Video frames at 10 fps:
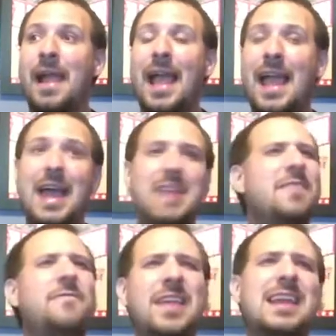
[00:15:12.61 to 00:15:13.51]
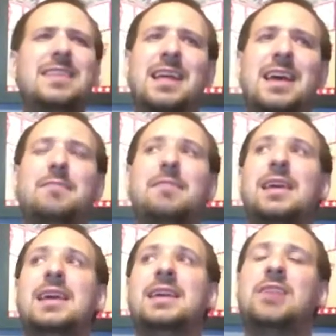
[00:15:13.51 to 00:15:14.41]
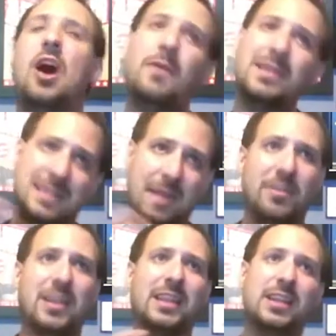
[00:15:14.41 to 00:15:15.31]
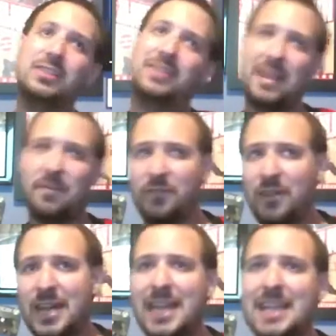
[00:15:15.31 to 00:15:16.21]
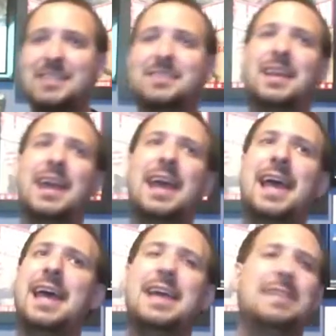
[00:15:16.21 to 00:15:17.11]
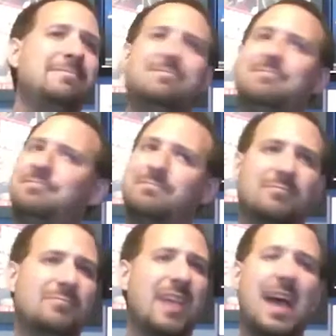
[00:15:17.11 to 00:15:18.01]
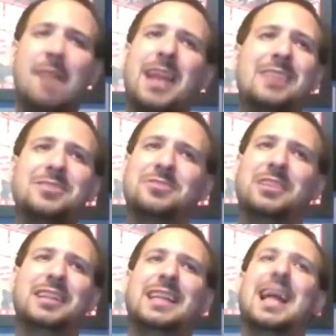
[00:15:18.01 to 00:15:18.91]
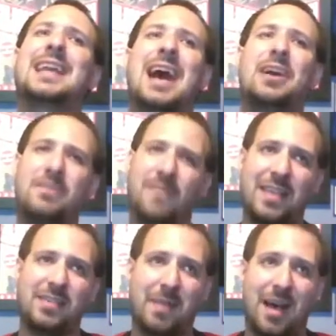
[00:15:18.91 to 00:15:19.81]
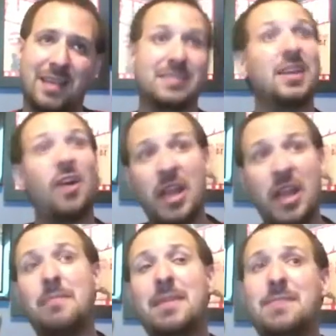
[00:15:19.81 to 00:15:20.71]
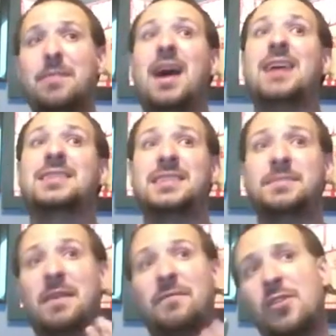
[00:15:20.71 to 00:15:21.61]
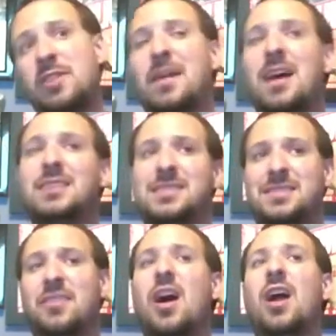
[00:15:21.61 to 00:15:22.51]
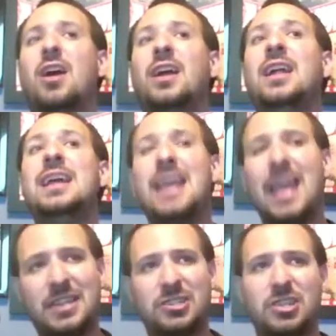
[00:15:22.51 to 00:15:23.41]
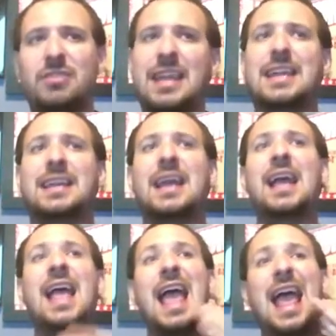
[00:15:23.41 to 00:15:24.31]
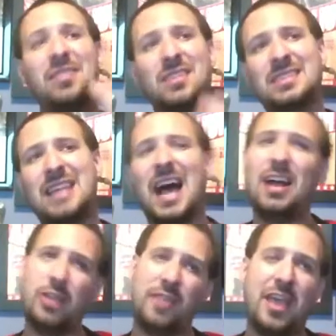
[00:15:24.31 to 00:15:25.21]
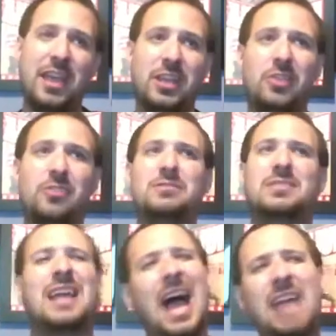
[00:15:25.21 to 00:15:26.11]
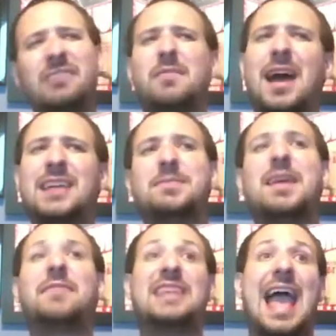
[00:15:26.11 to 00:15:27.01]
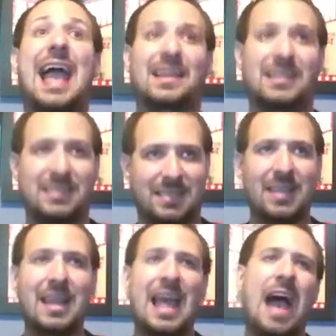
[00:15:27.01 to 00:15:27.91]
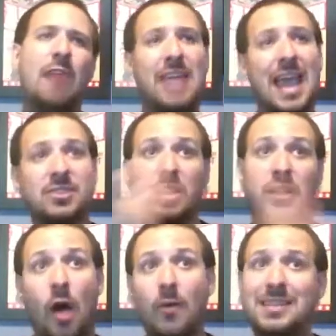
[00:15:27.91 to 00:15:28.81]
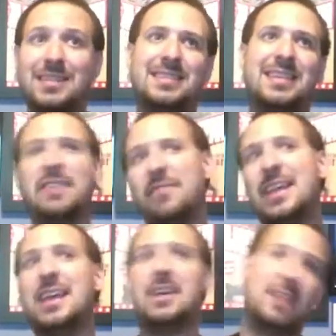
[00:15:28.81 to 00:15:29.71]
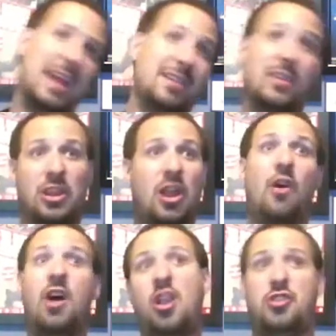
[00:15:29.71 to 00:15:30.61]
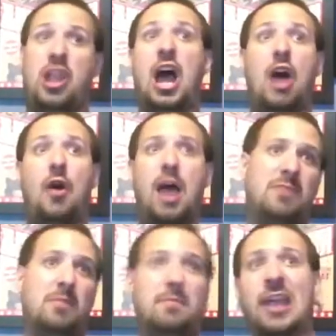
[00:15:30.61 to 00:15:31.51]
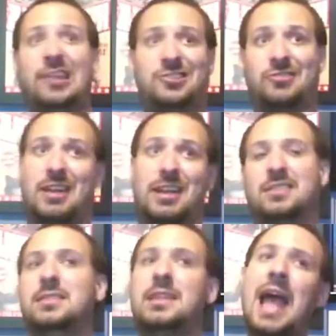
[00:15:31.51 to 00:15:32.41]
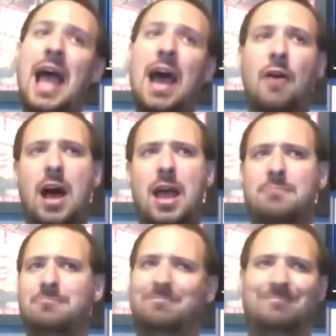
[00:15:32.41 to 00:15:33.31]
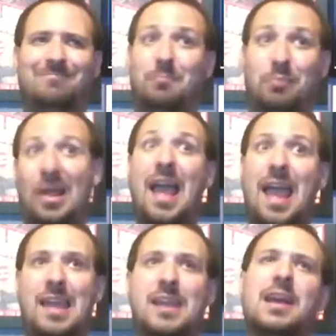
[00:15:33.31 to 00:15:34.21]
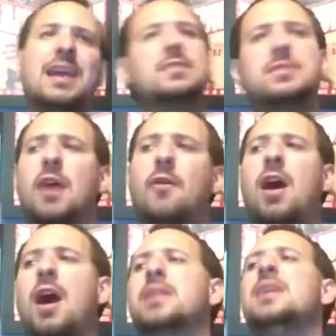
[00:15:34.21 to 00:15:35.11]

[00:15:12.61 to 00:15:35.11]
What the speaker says: And defeating them, it's always something a little different, and I mean, I just really like how you fight the bosses. There are not many bosses, but for the bosses there are, it's unique. And the style that they use kind of reminds me of Gex. How Gex could go into the TV and, you know, now I'm the Matrix, now I'm Blade, and so on.